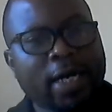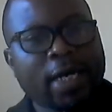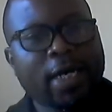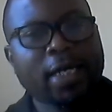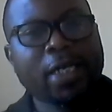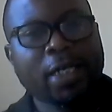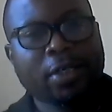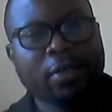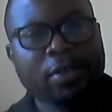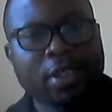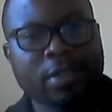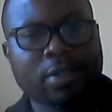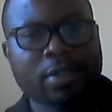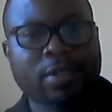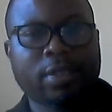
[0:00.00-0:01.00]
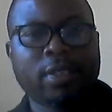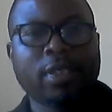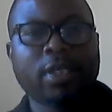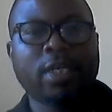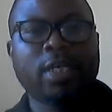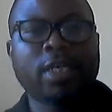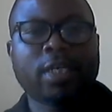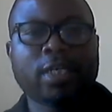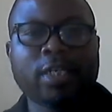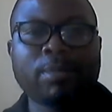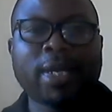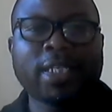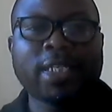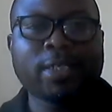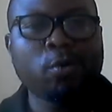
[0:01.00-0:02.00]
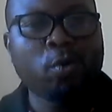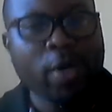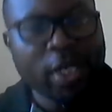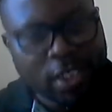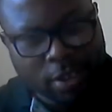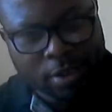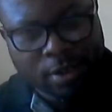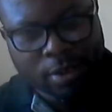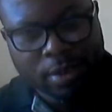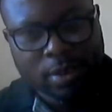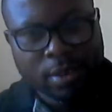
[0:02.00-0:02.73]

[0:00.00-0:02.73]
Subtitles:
increment in wages,